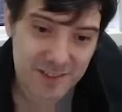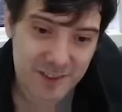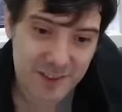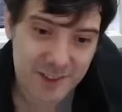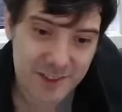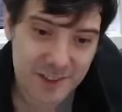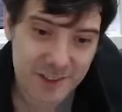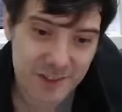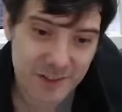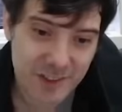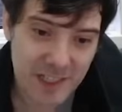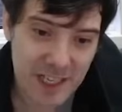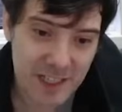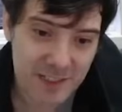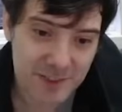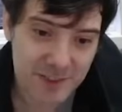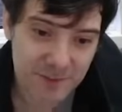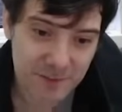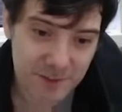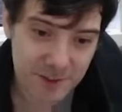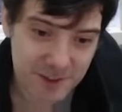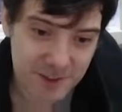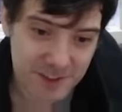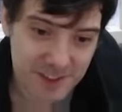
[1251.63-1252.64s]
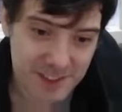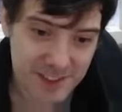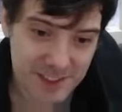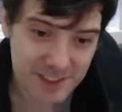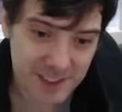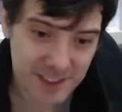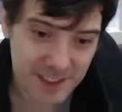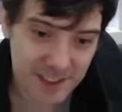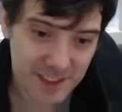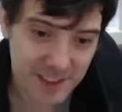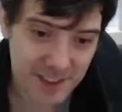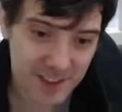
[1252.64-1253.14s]
In 2000, we used to
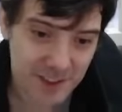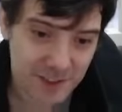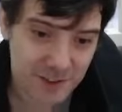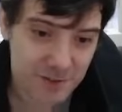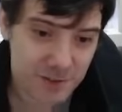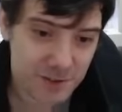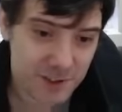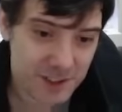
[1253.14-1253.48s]
say, oh, you